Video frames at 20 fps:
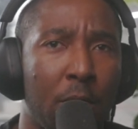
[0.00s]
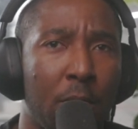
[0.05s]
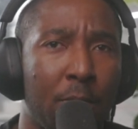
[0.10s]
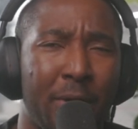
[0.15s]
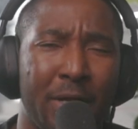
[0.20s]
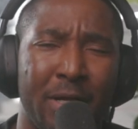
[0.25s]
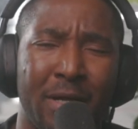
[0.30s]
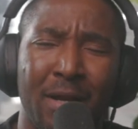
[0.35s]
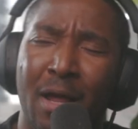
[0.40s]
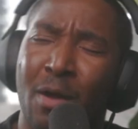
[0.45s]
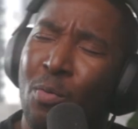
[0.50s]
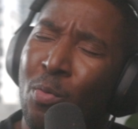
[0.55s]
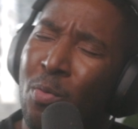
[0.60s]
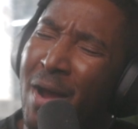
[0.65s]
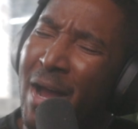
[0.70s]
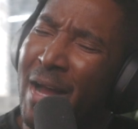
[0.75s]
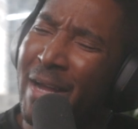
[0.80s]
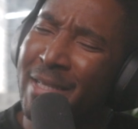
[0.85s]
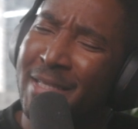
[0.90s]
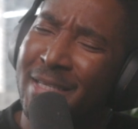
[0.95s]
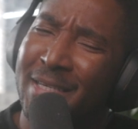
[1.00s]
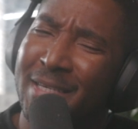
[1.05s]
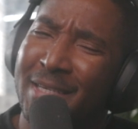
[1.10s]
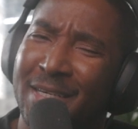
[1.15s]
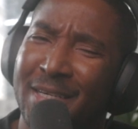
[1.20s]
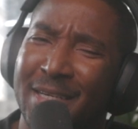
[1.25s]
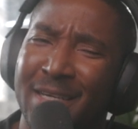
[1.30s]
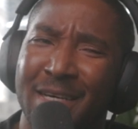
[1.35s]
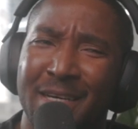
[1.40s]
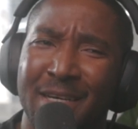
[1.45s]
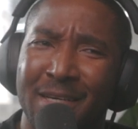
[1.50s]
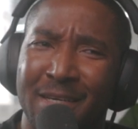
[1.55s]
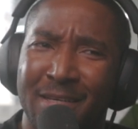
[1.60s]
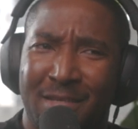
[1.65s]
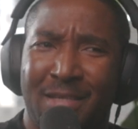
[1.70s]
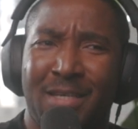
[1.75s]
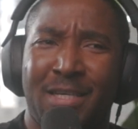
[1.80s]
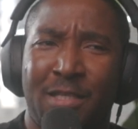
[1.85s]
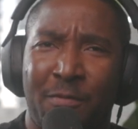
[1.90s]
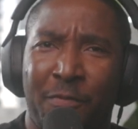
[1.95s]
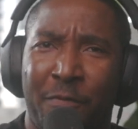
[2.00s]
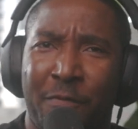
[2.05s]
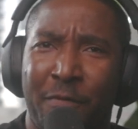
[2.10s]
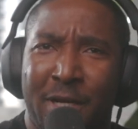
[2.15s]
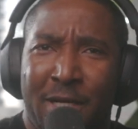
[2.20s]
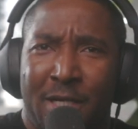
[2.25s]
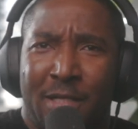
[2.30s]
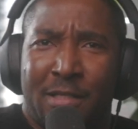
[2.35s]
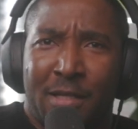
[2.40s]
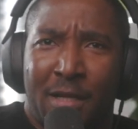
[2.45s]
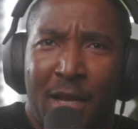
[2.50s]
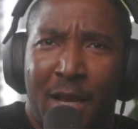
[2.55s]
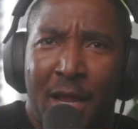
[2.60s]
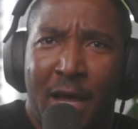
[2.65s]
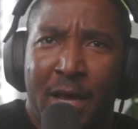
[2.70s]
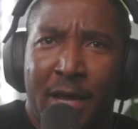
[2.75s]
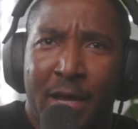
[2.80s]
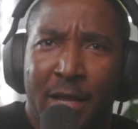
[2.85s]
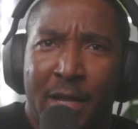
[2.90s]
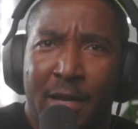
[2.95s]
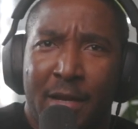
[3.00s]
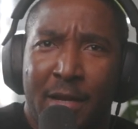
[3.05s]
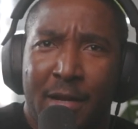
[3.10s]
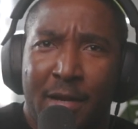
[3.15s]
But you're like, what? It's fun. It's lit.